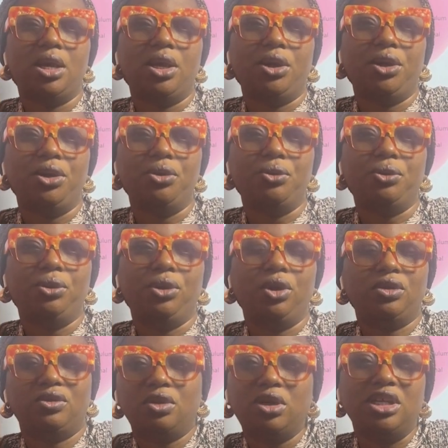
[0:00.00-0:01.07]

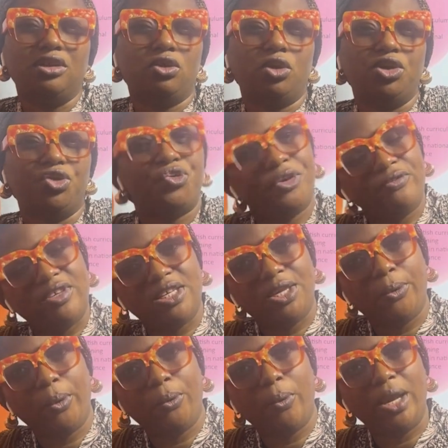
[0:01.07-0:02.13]
your son is not drifting
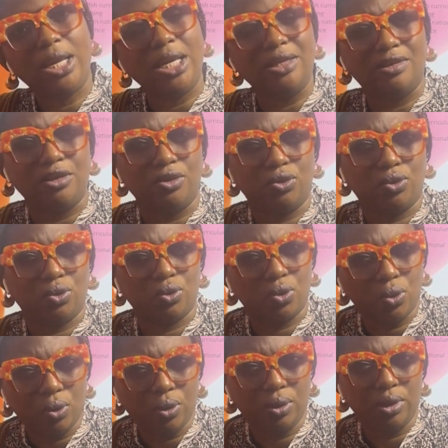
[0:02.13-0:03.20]
away when he's in
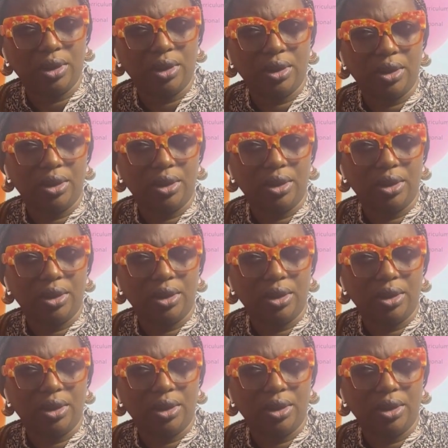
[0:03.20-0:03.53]
school.